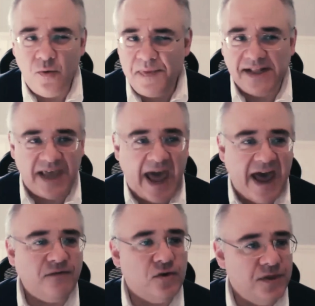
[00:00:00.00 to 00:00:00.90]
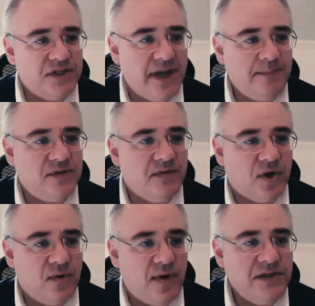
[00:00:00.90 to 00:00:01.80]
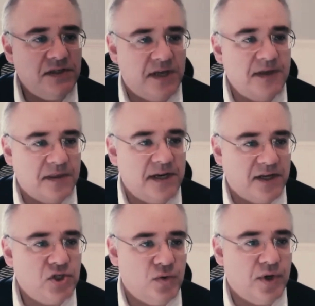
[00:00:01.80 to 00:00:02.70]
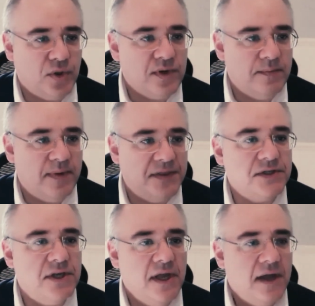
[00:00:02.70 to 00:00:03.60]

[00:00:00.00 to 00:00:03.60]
that's after the depths of the crisis. I think the next 2 or 3 months,